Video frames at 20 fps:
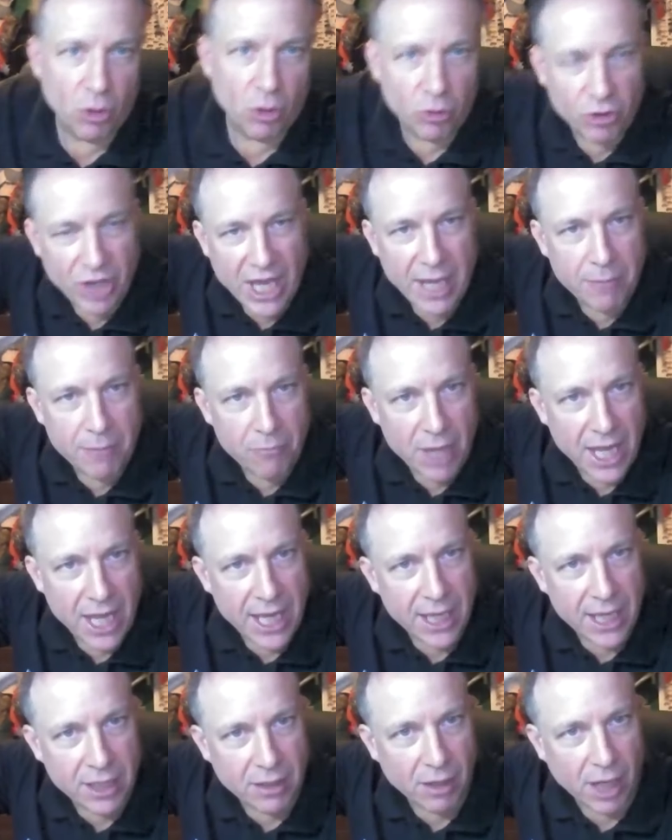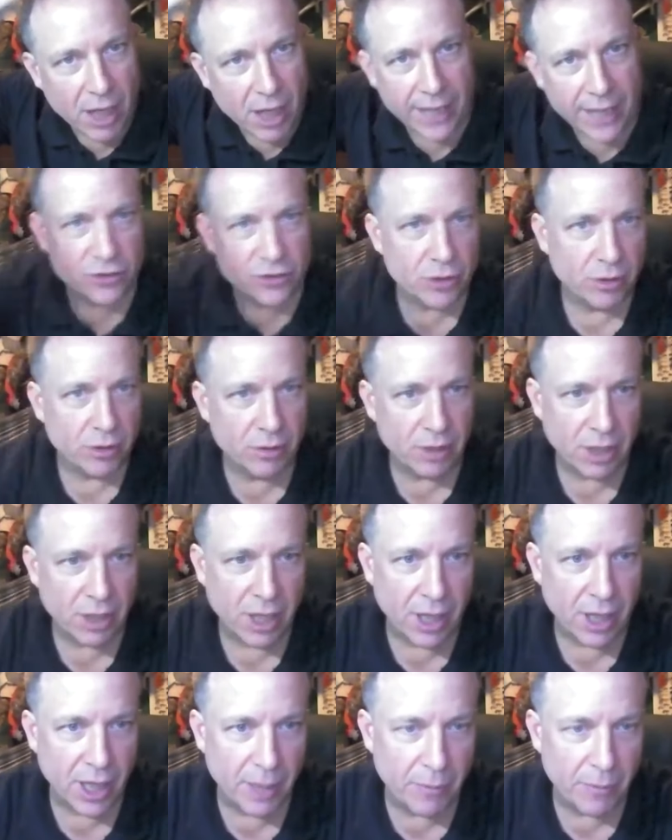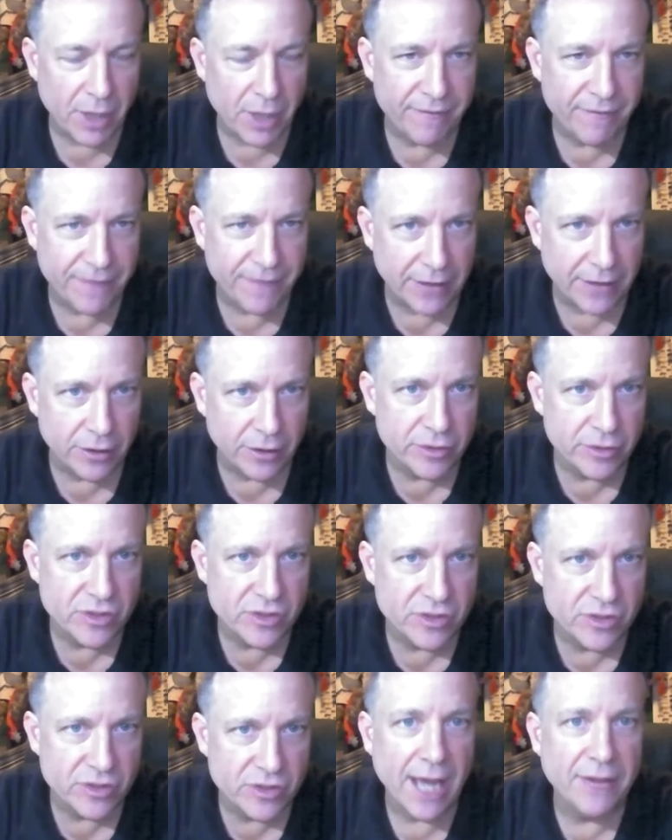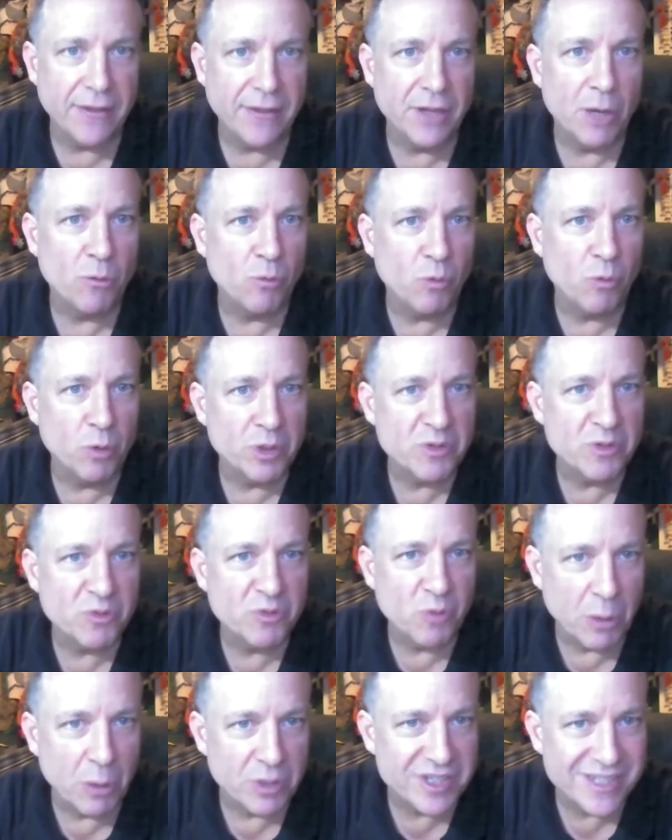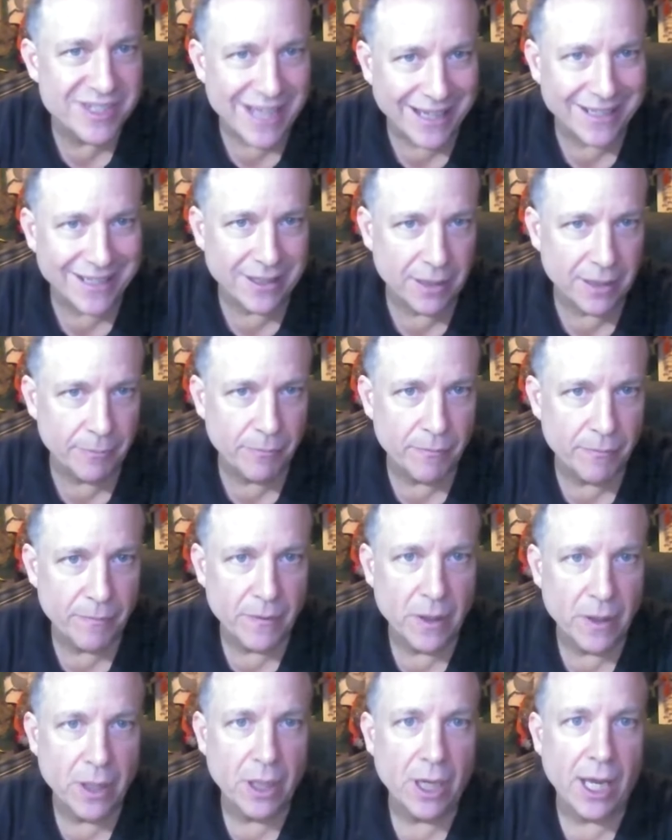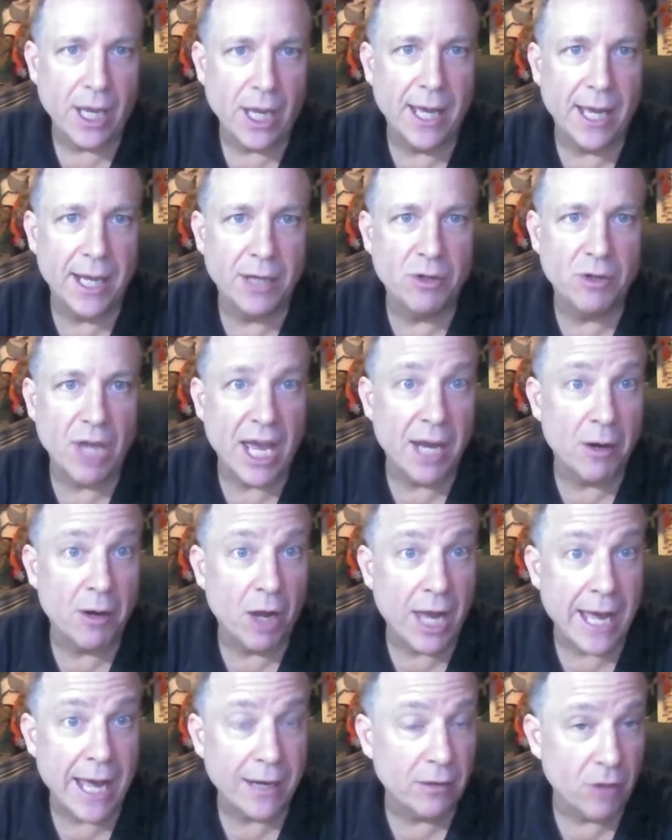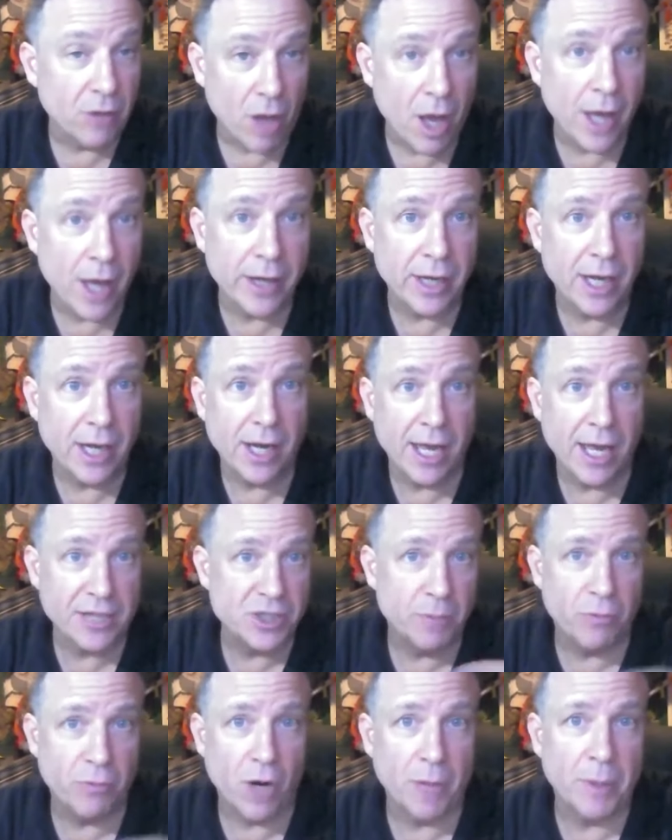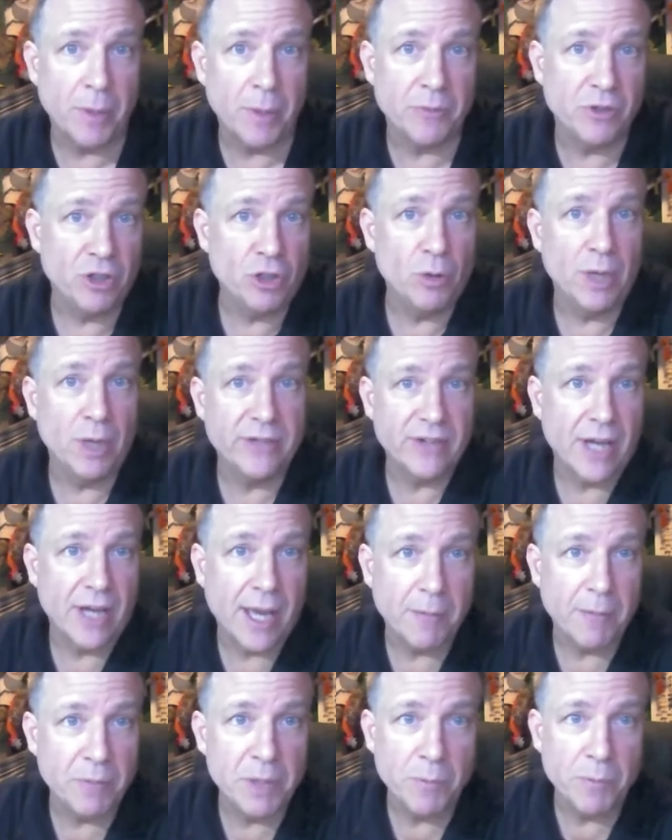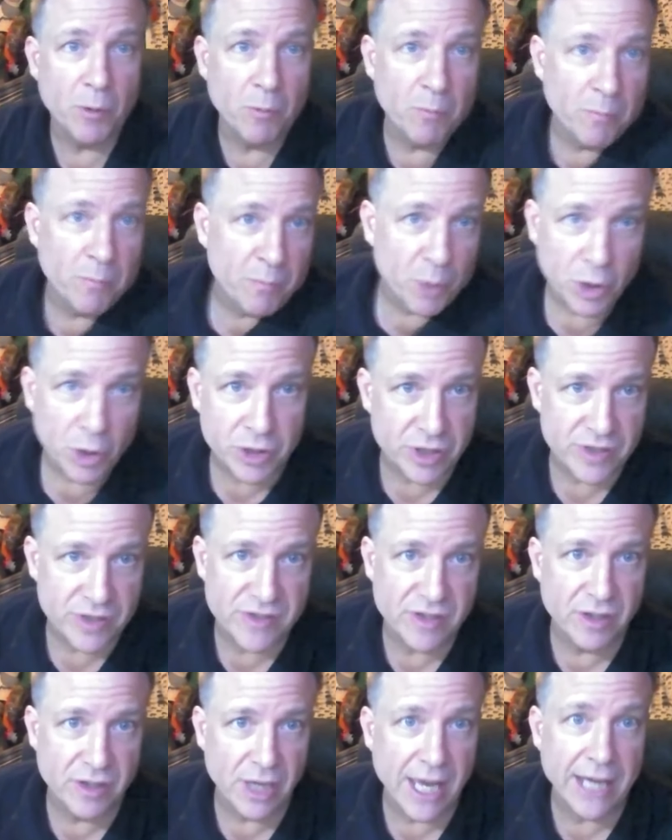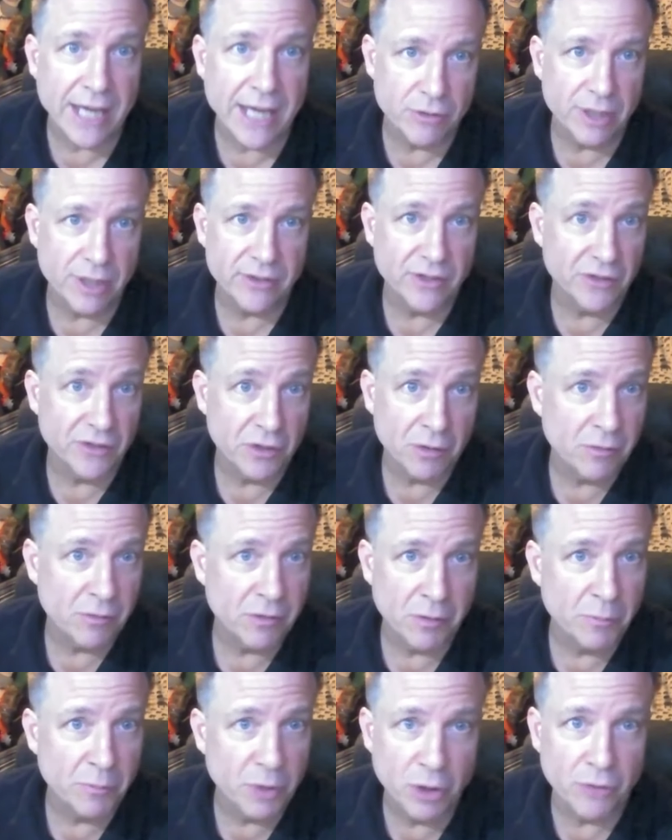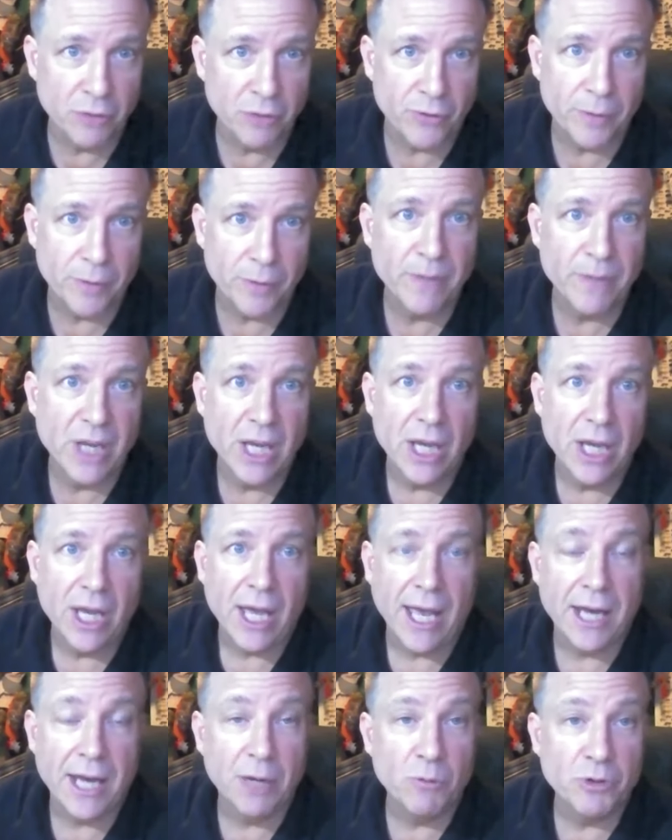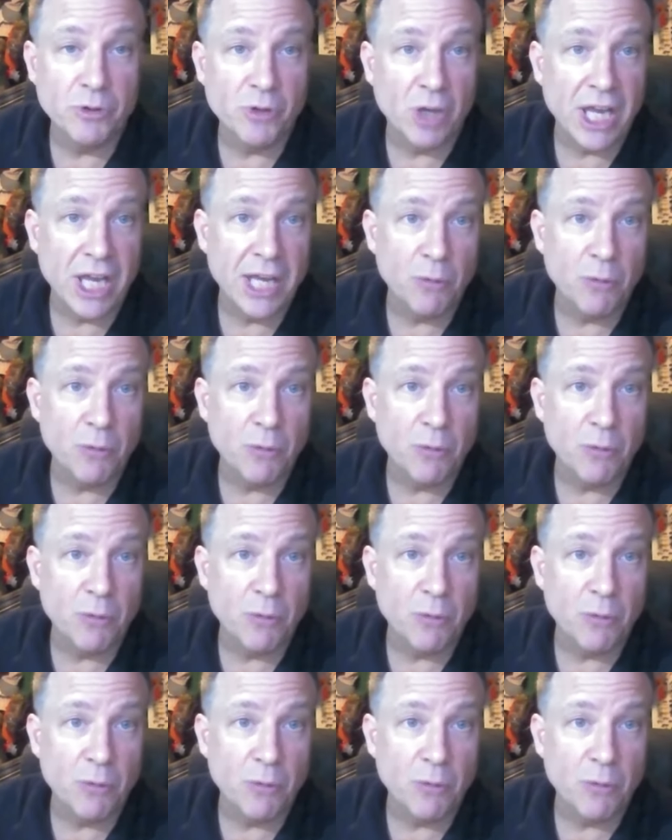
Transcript: they made extra um, feathers and they were, they were selling them. And, and I had a lot, and I actually brought them up to the US and I had people purchase the headdresses and they're, they're beautiful. And it was, it